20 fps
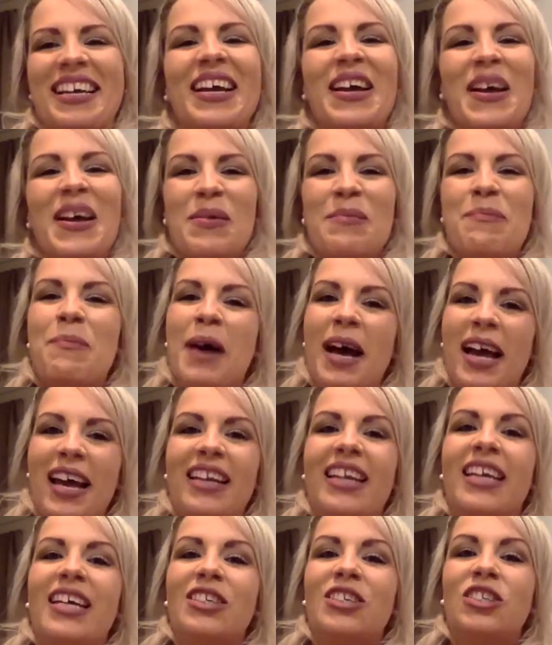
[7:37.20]
But
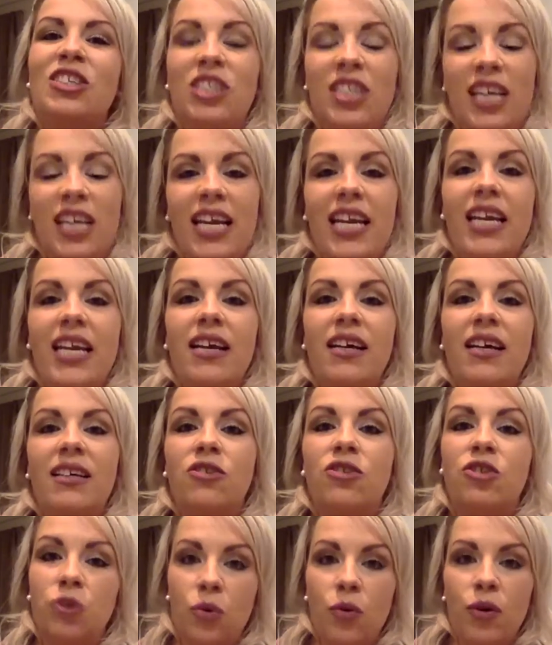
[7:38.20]
she
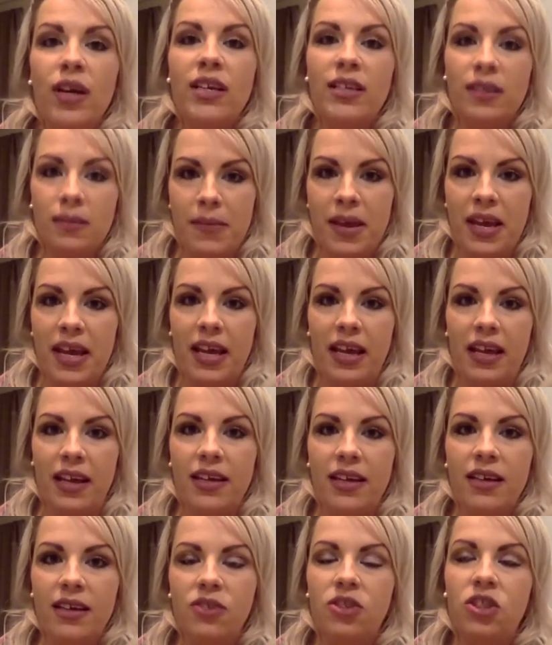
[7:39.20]
joined
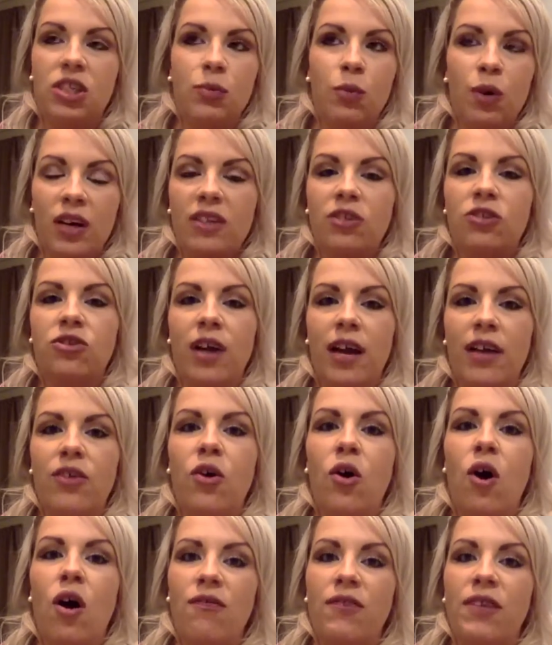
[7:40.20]
me. She wanted to try the
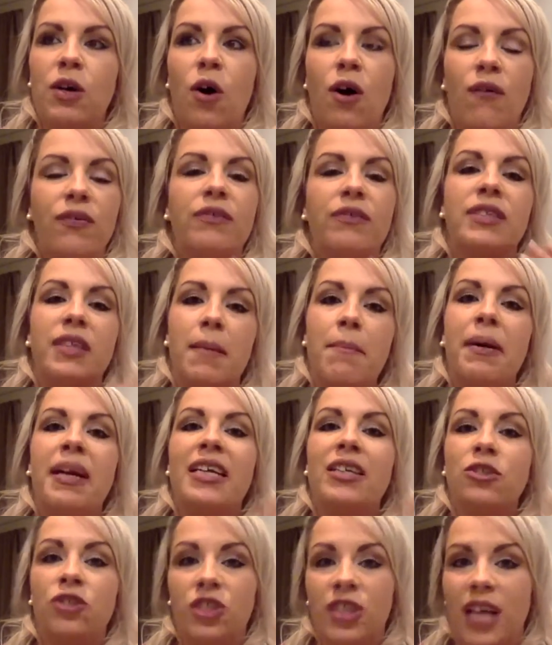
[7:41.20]
coffee off of somebody
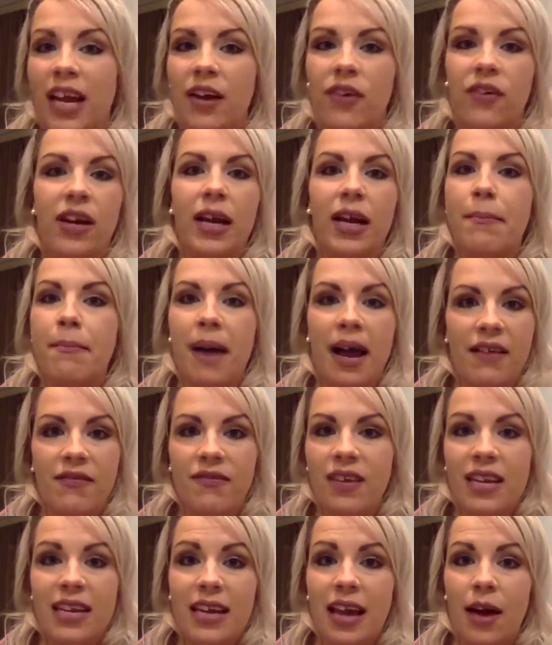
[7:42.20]
sharing my
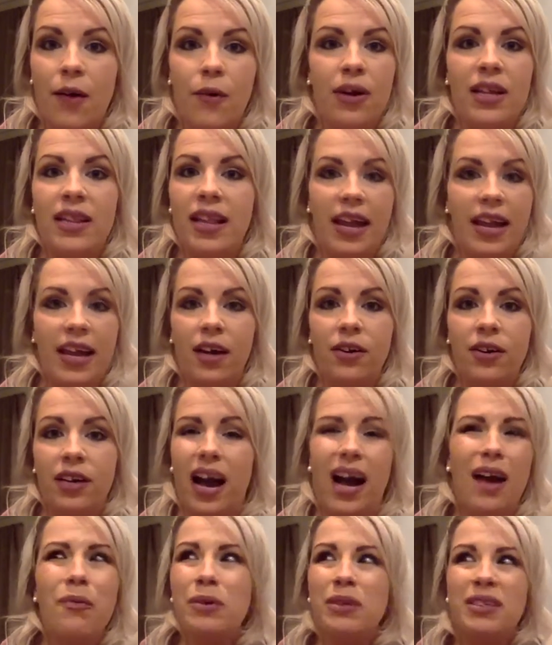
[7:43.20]
video in the area.
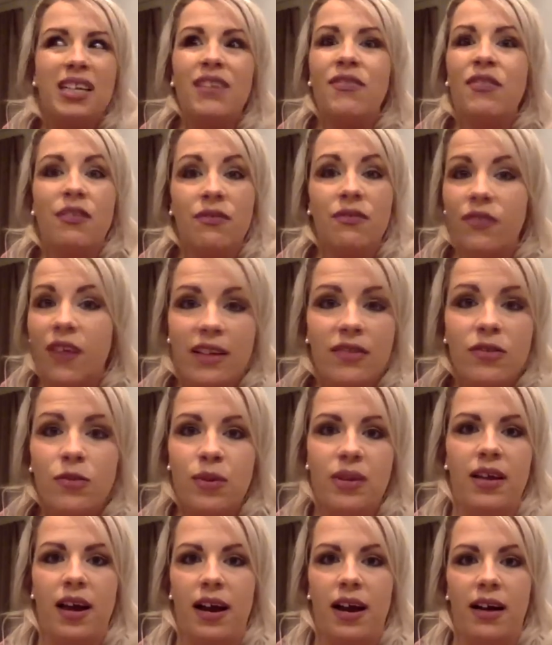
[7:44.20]
I wasn't even friends with
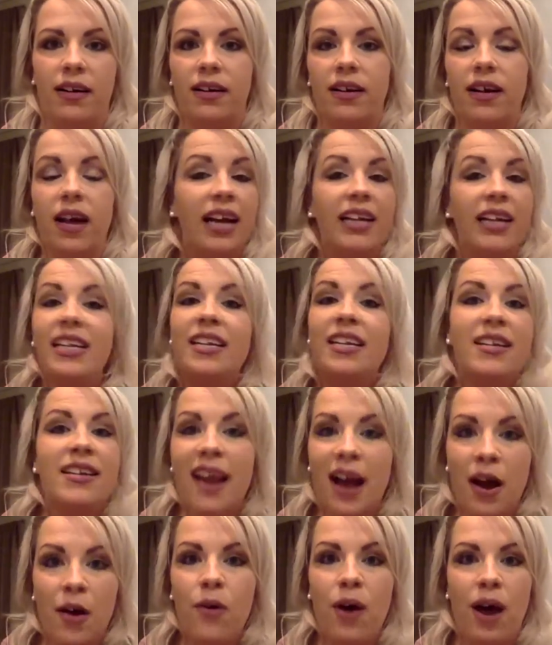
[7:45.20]
her. I didn't
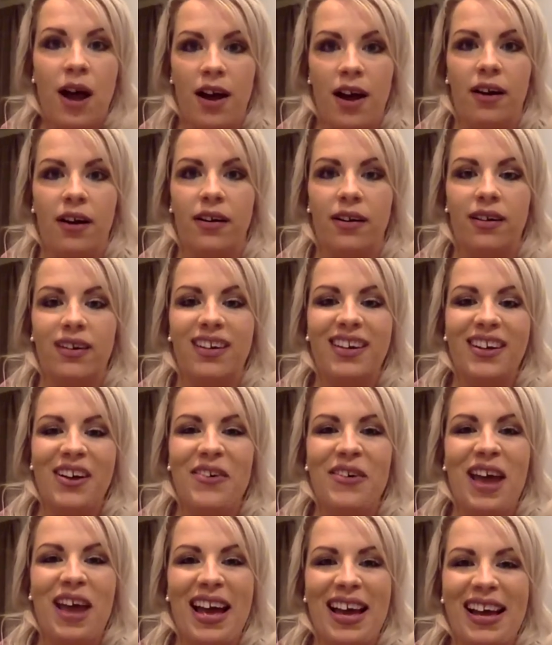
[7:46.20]
know her.
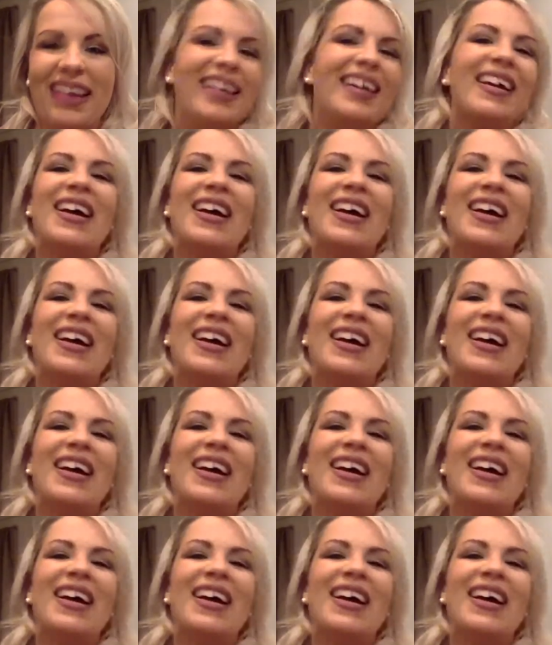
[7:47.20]
Okay.